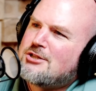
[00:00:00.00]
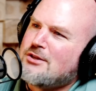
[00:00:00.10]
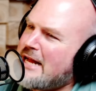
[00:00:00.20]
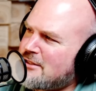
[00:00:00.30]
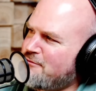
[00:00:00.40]

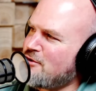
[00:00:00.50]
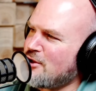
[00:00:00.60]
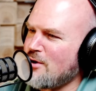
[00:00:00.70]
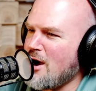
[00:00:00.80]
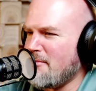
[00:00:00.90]
So that's
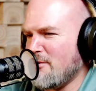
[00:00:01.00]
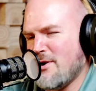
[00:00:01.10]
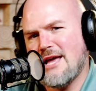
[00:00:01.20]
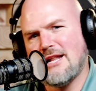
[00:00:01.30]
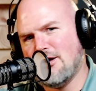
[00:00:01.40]
further on, but
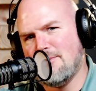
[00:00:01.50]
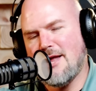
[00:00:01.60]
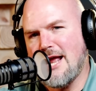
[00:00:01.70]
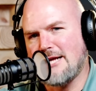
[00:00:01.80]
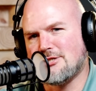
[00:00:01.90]
we get a little
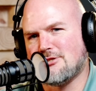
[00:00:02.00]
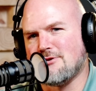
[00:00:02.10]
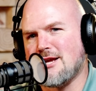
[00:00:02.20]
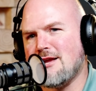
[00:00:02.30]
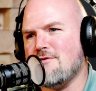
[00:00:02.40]
bit of
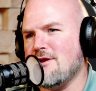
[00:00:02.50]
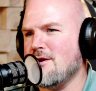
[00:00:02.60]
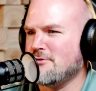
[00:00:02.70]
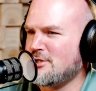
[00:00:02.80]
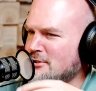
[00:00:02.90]
history.
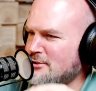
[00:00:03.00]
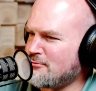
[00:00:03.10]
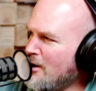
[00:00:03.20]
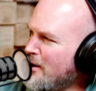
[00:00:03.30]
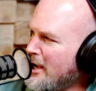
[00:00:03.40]
You know, she's
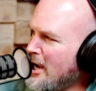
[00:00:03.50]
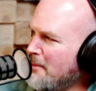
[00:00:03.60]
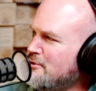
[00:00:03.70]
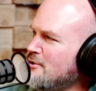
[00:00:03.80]
growing up.